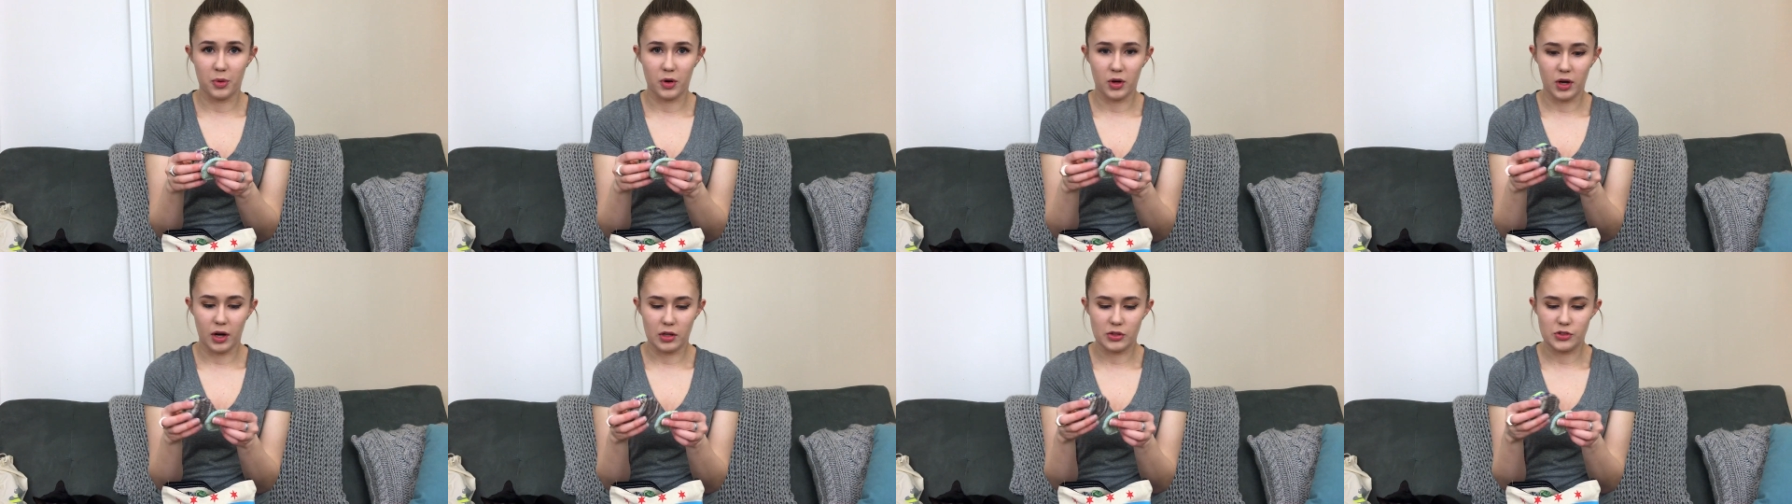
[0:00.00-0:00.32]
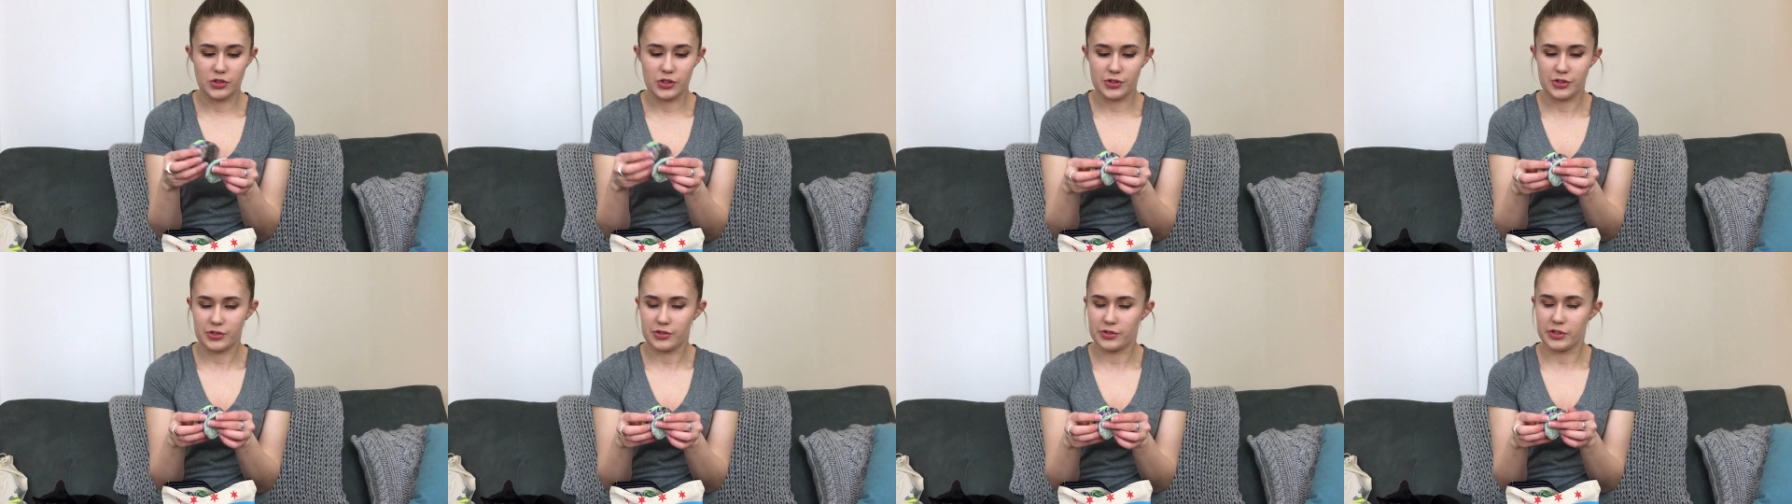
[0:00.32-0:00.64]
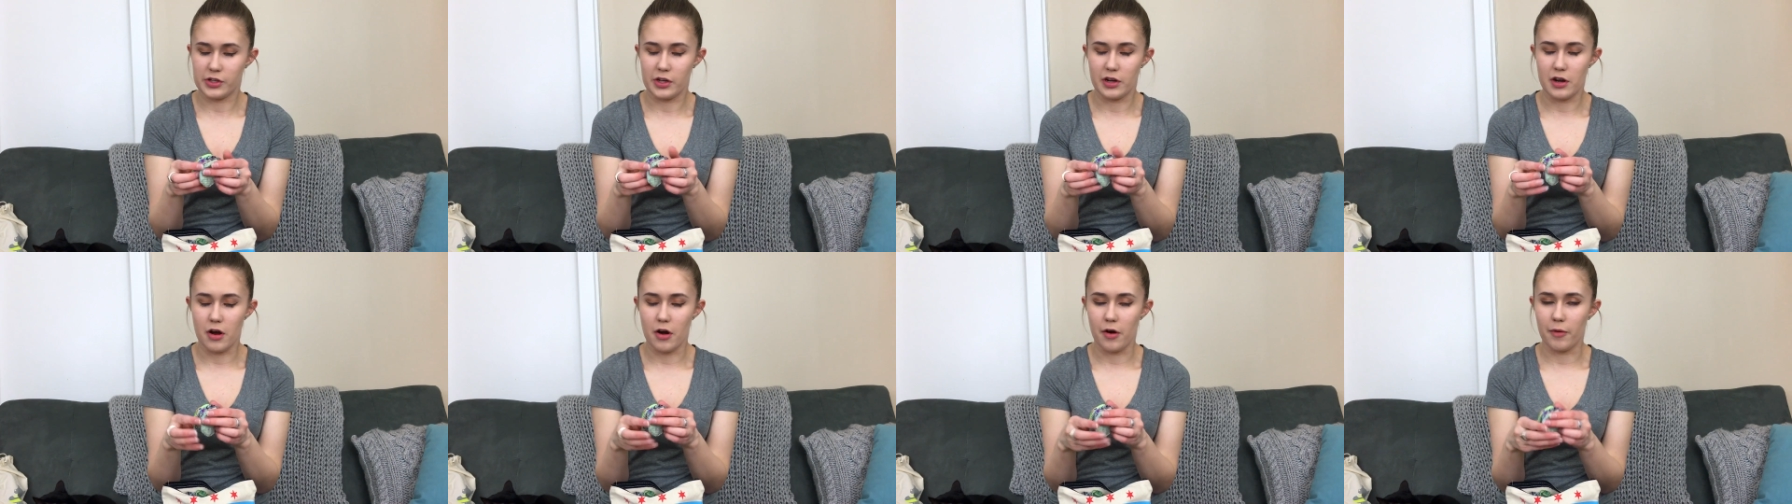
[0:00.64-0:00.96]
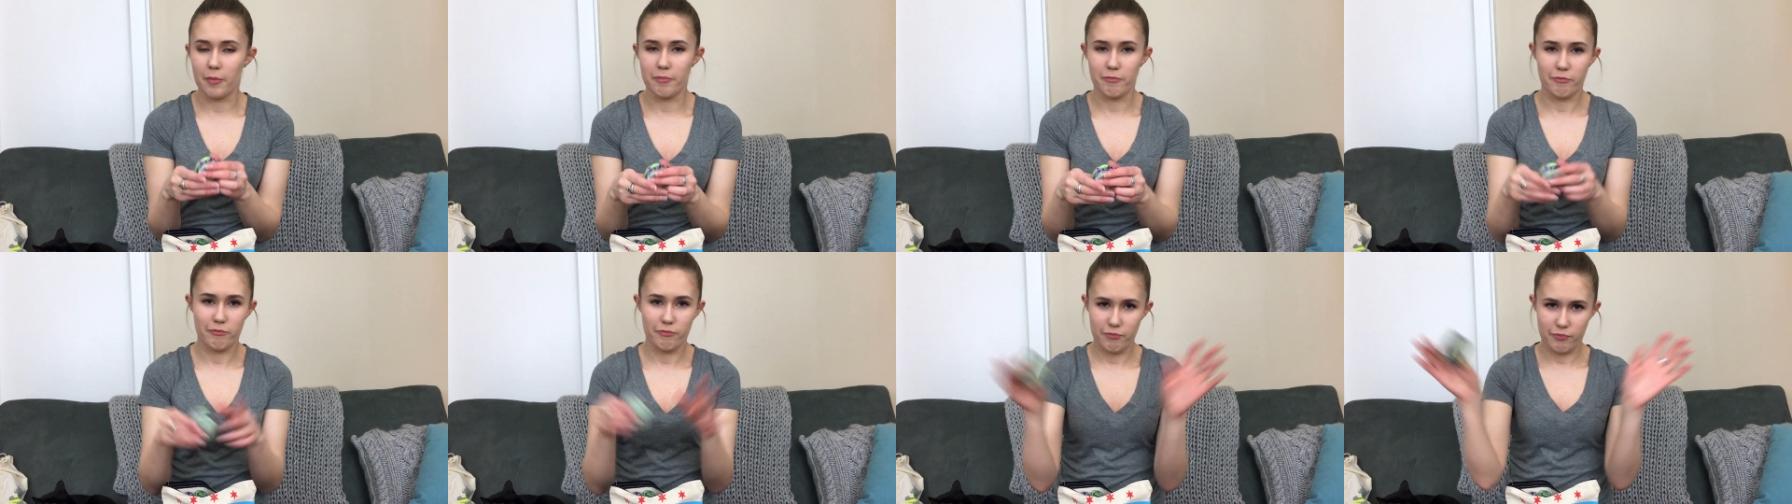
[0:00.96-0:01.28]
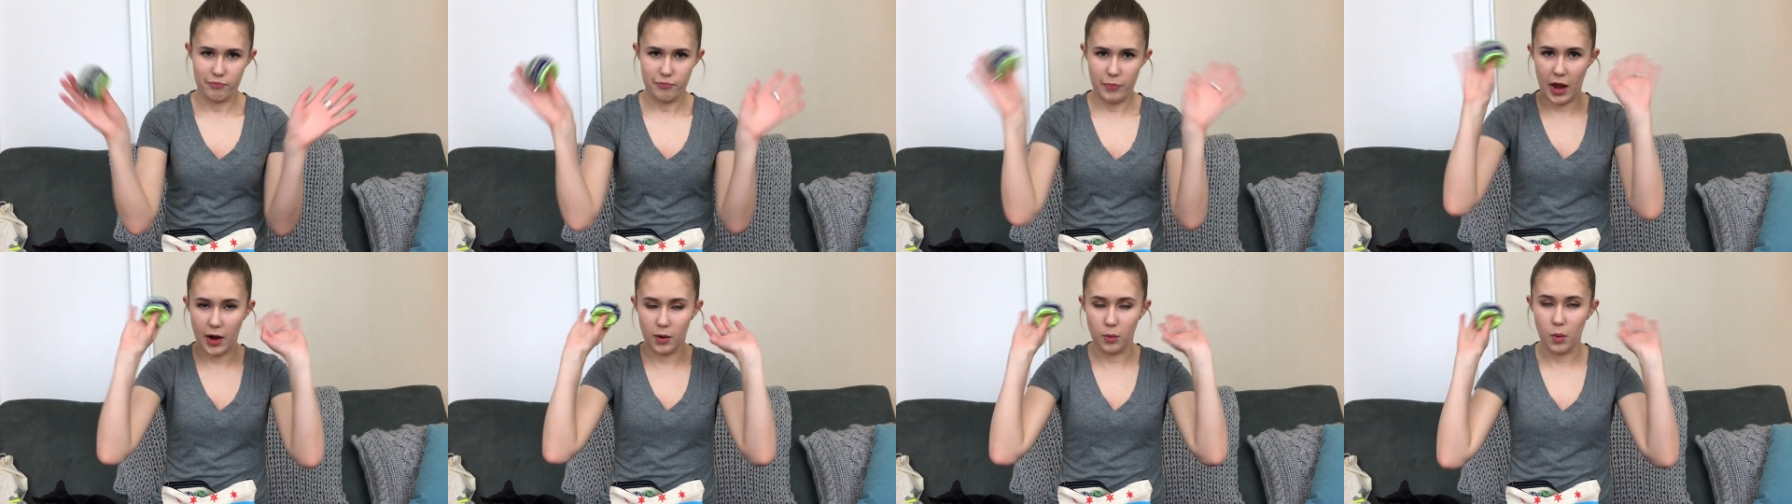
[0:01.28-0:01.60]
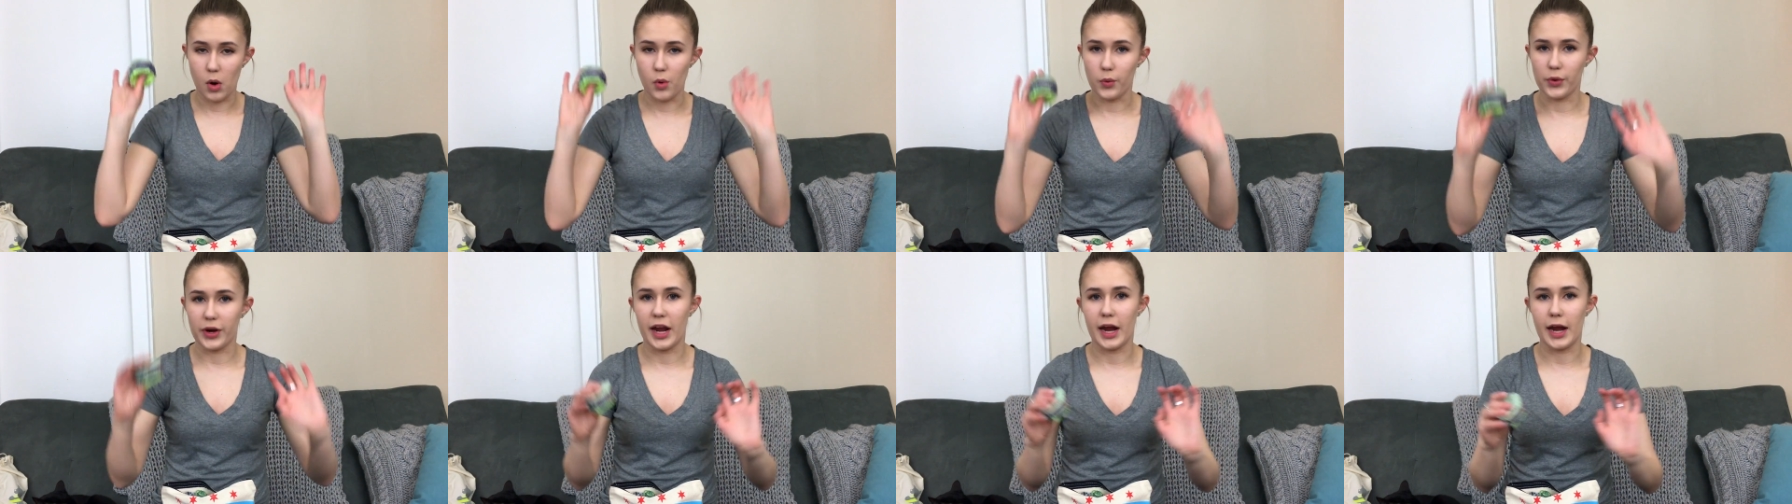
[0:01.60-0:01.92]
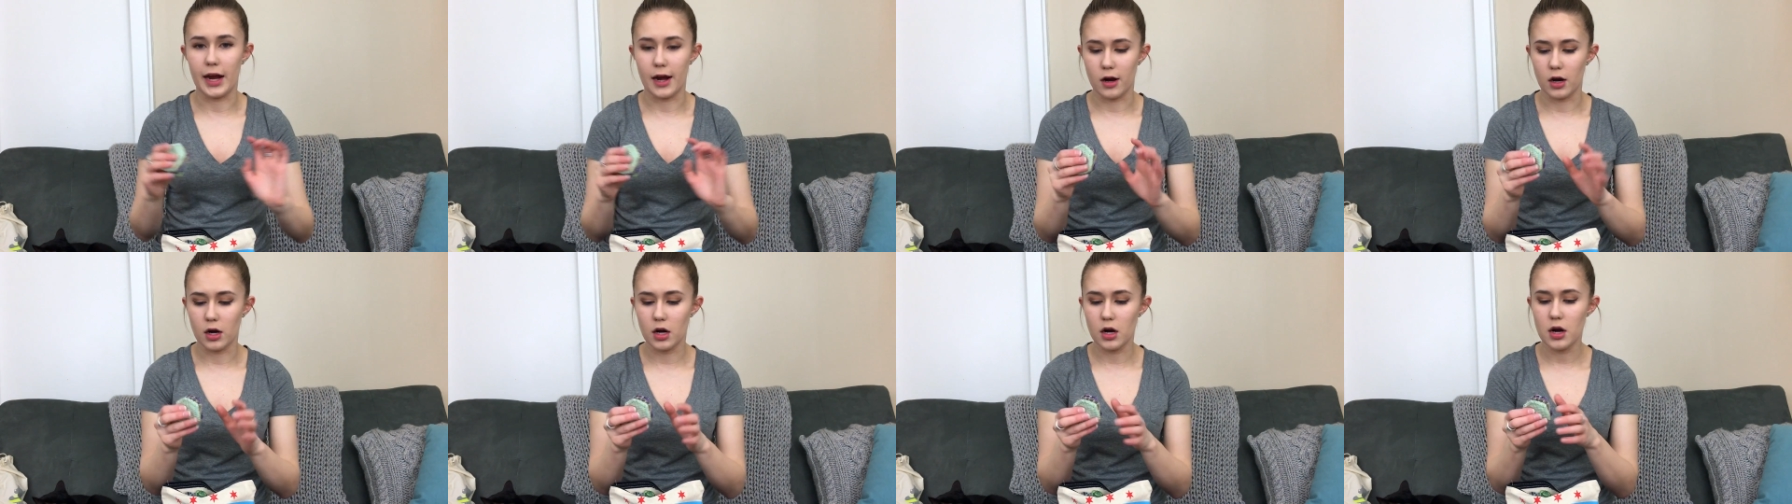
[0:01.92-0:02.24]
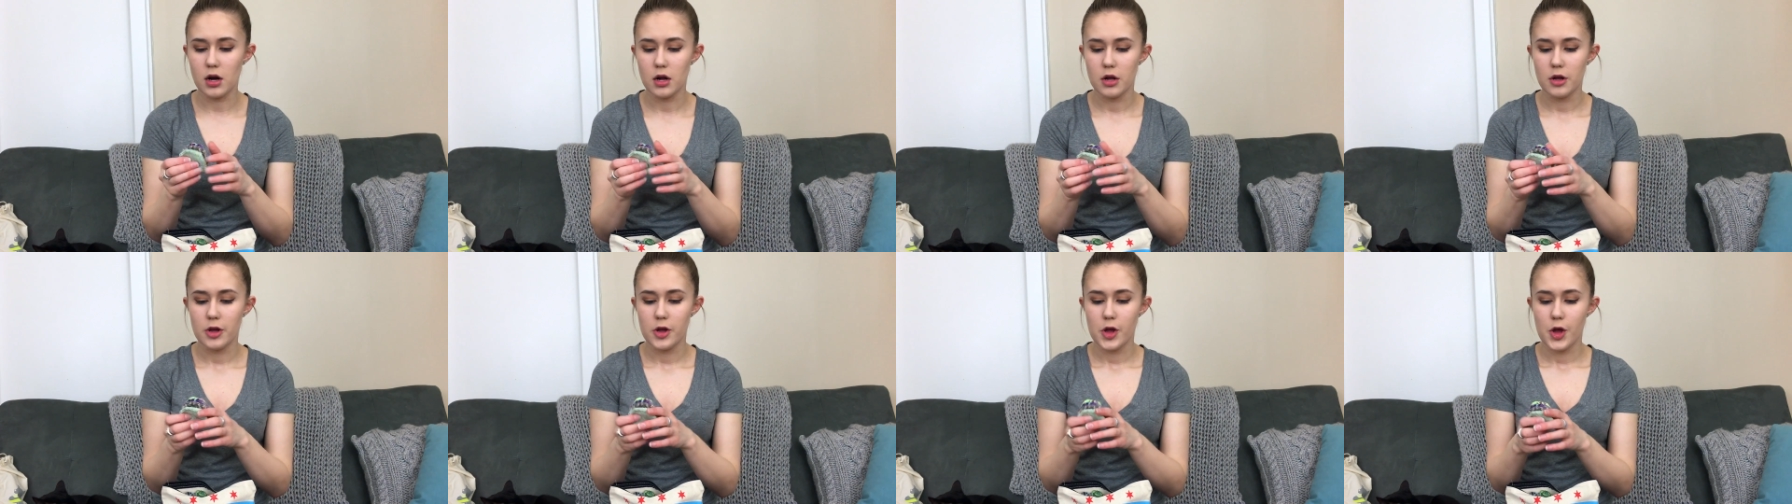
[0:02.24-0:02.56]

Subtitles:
or I'll just, I won't care.